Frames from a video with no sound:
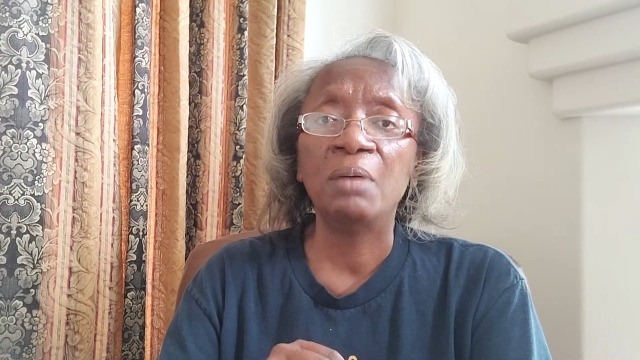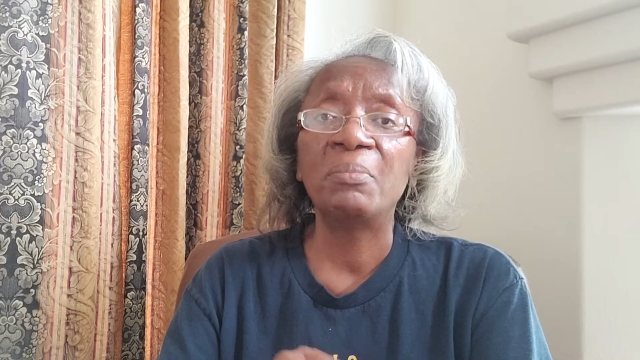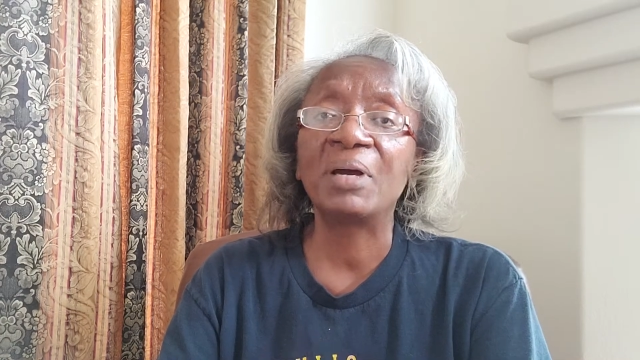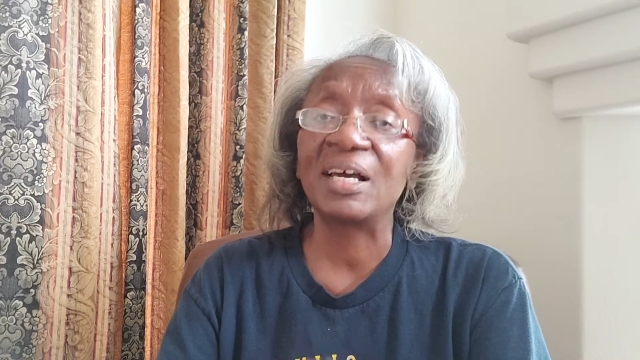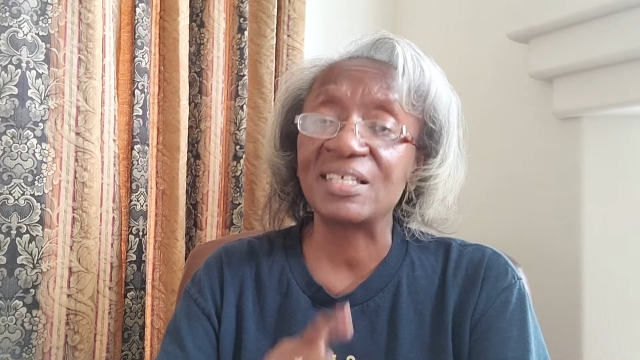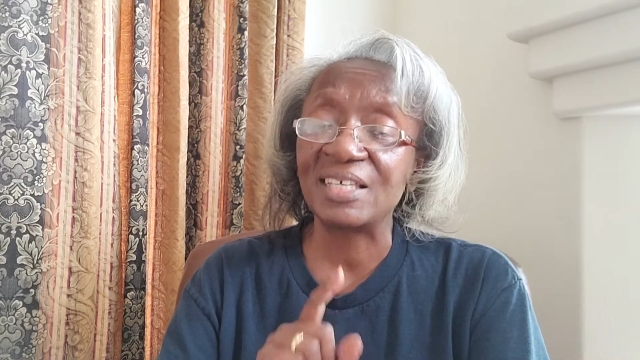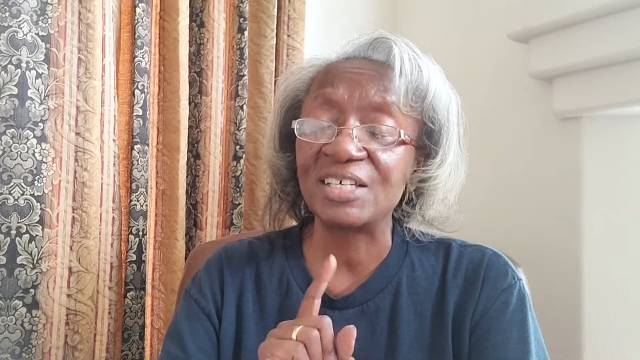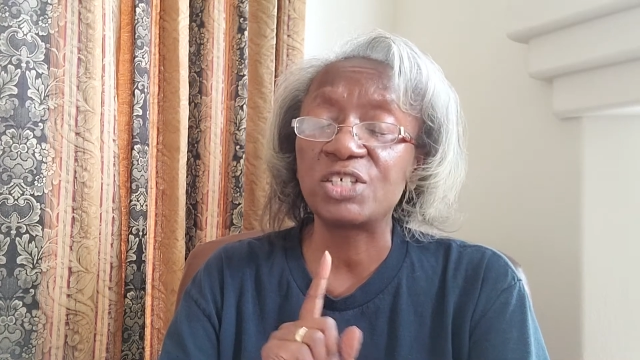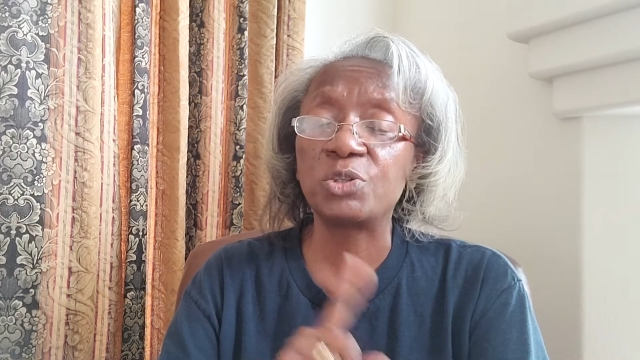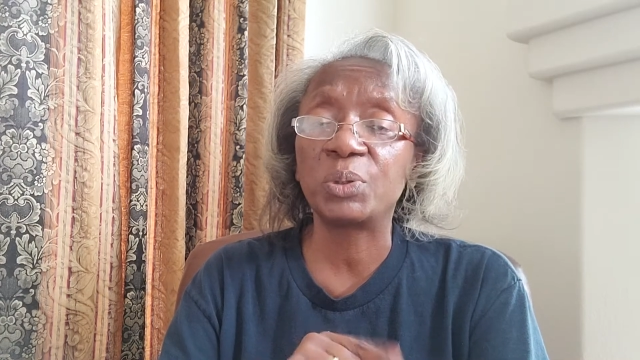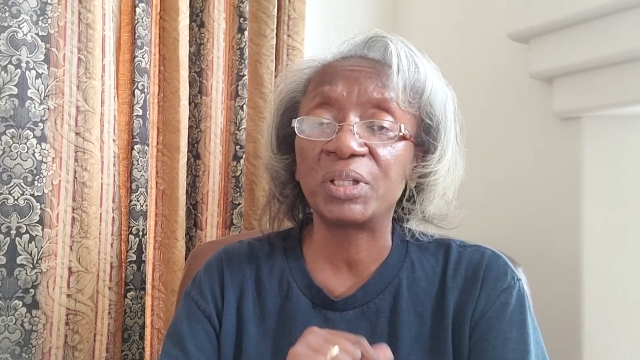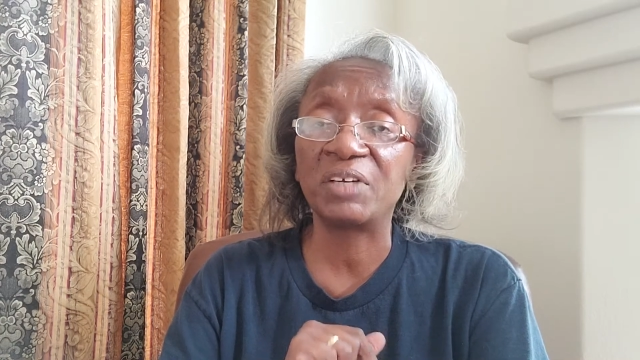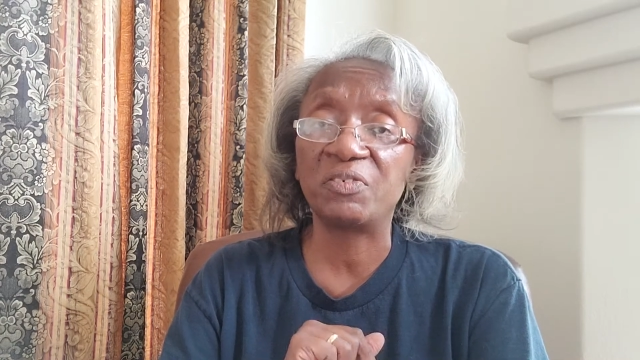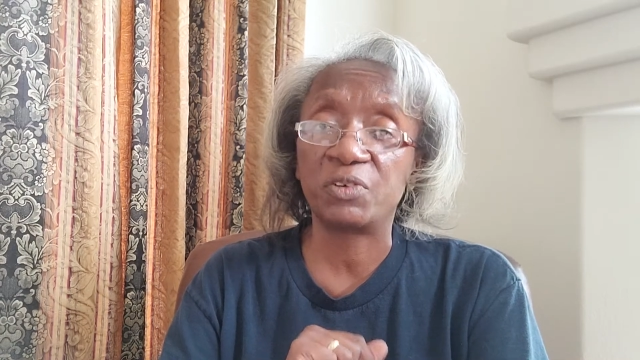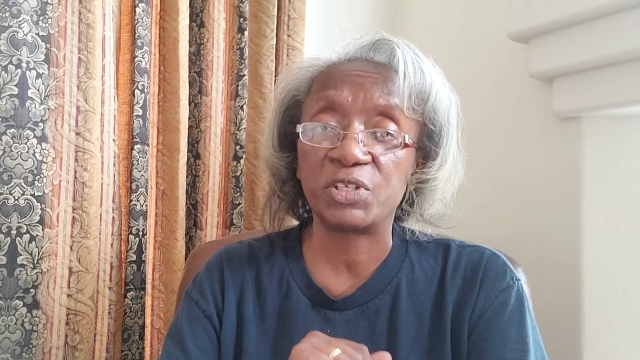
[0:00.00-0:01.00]
because that's
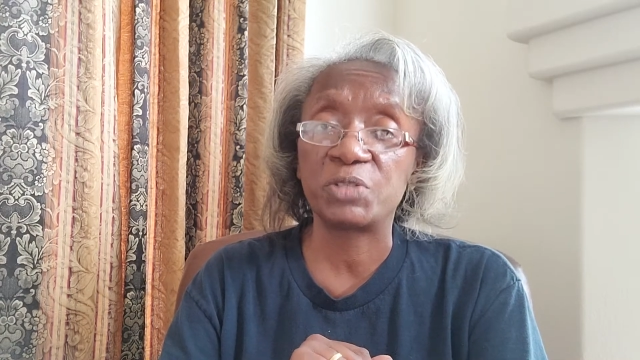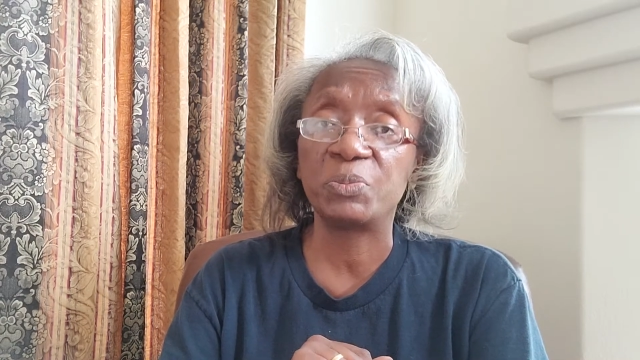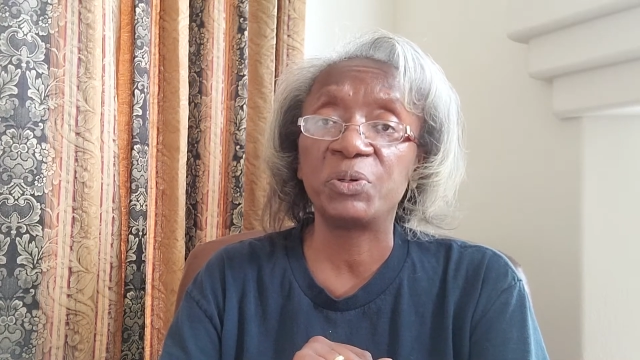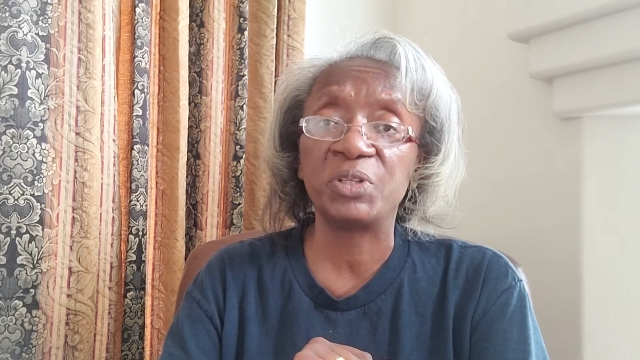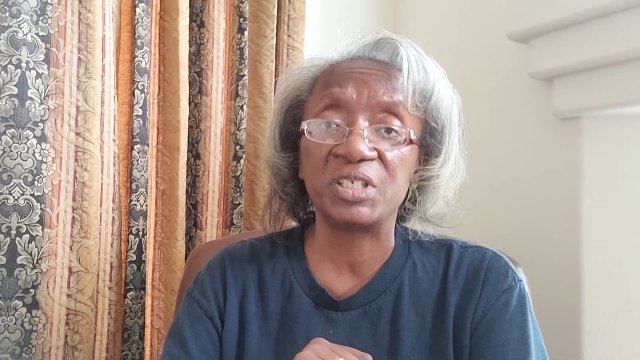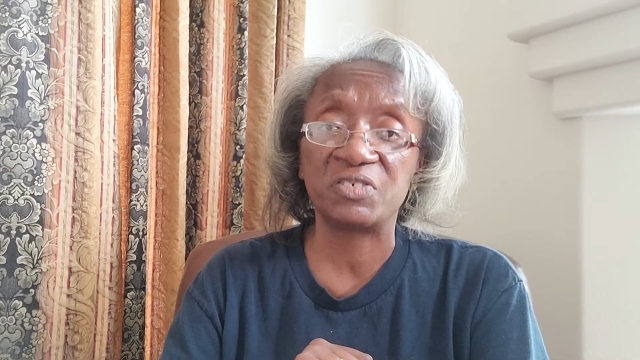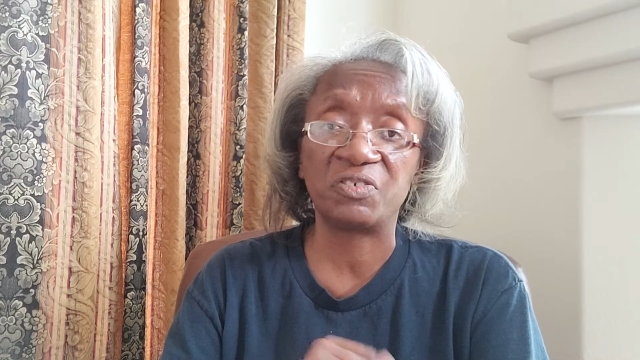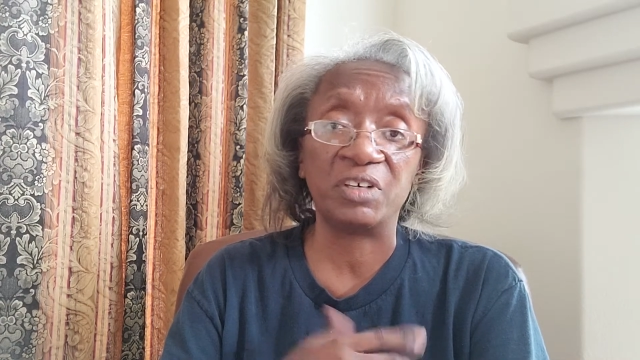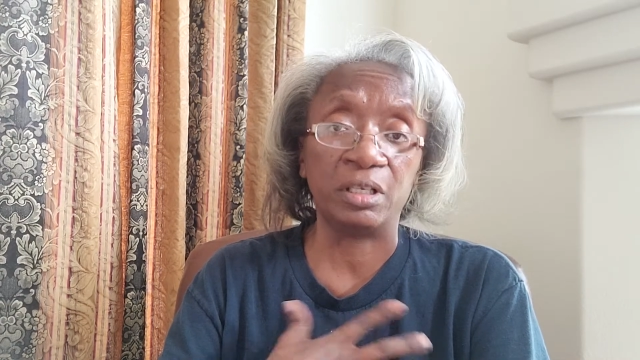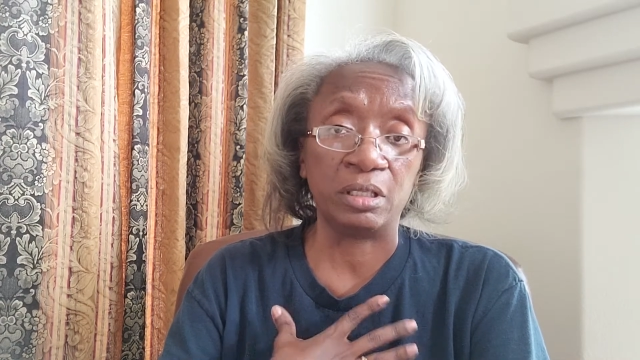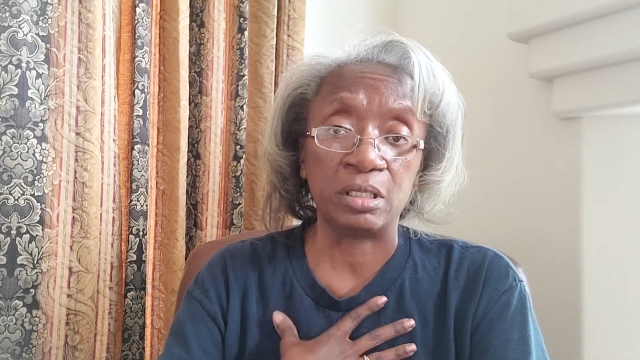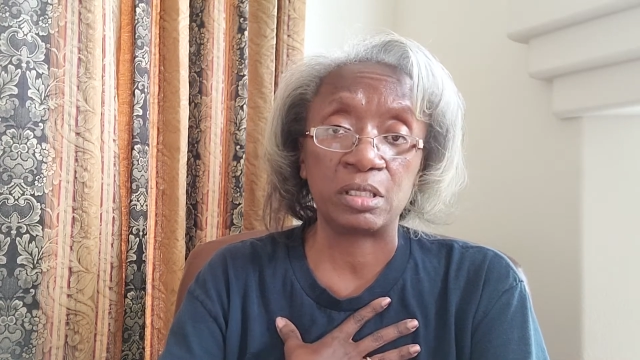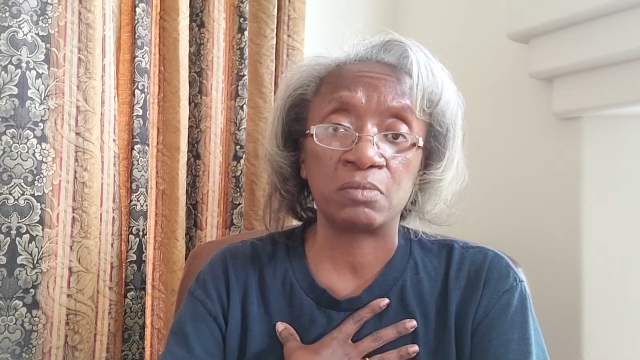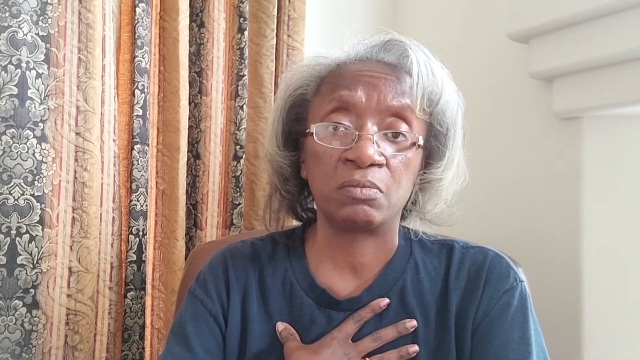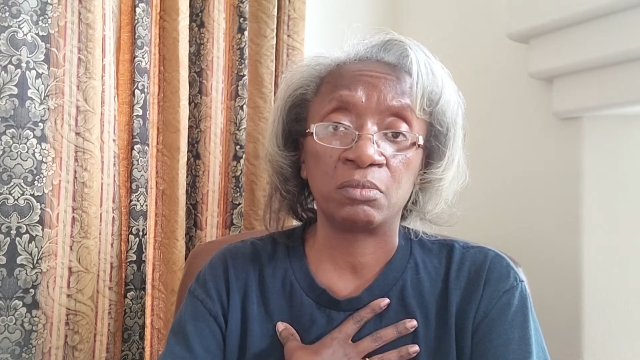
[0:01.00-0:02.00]
strictly for smoothies for
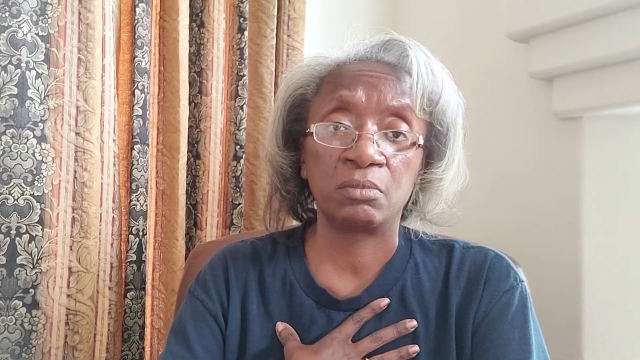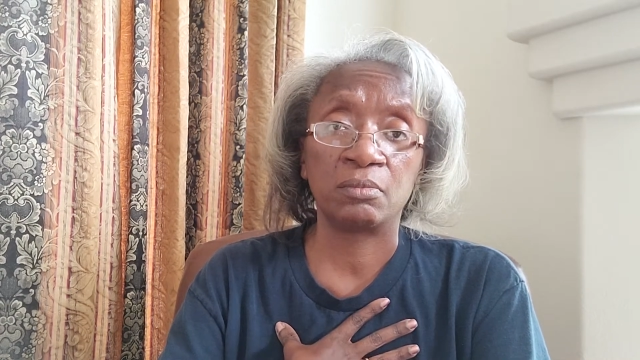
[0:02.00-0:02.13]
us.